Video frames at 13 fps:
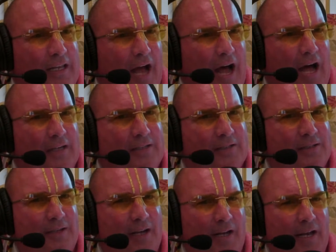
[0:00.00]
Das.
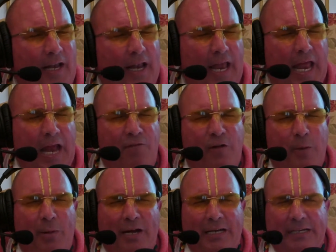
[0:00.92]

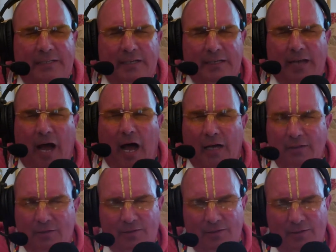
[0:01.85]
Everybody's a
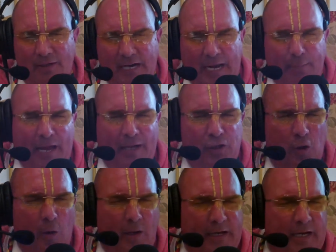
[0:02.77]
Das. And I'm not
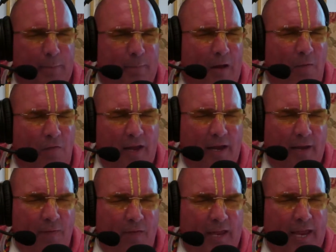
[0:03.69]
talking about
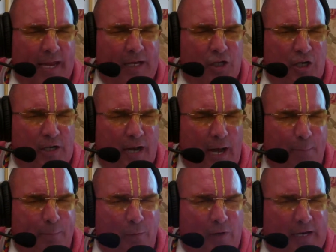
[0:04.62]
the ancient
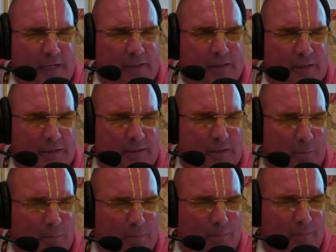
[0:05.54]
operating
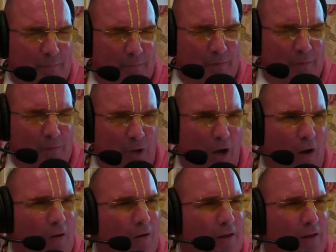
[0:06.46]
system. No.